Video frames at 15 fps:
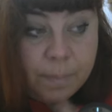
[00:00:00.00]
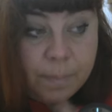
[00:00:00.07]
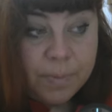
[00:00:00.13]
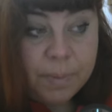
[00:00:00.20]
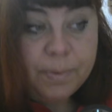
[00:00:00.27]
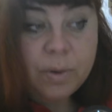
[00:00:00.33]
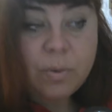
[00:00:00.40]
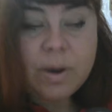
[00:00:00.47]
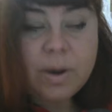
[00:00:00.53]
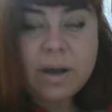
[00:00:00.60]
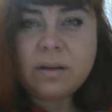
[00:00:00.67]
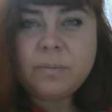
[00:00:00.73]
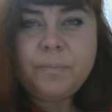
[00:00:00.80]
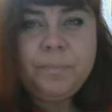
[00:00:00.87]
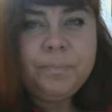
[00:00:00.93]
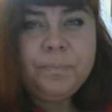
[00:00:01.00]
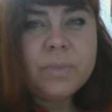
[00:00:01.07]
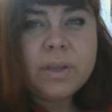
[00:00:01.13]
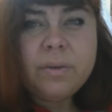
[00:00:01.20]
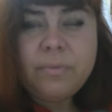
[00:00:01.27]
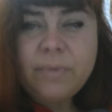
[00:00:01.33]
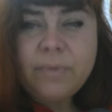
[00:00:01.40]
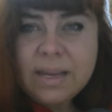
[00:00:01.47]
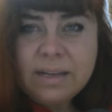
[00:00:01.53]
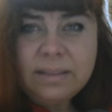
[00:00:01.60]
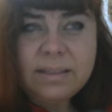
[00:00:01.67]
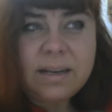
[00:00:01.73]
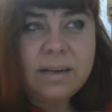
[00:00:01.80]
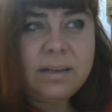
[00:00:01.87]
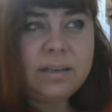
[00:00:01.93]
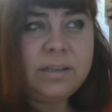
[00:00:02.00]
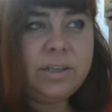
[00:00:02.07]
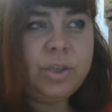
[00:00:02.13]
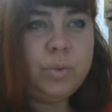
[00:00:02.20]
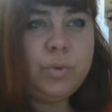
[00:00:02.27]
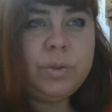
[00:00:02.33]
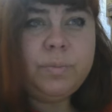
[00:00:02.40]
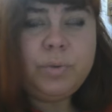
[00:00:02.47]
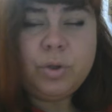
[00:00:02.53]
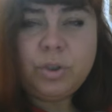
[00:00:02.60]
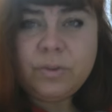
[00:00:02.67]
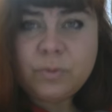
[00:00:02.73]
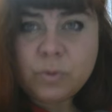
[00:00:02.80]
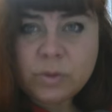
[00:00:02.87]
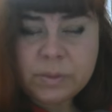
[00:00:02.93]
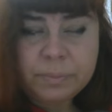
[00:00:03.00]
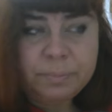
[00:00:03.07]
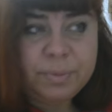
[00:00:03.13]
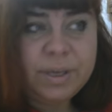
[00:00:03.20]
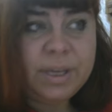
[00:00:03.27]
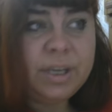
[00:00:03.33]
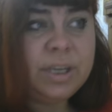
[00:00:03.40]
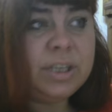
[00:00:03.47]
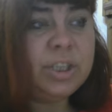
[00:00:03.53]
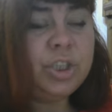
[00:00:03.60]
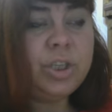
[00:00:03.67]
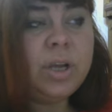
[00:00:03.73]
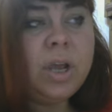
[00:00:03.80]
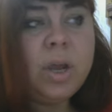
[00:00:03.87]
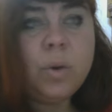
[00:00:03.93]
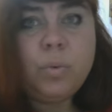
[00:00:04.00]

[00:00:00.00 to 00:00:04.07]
people are very talented, with beautiful speech,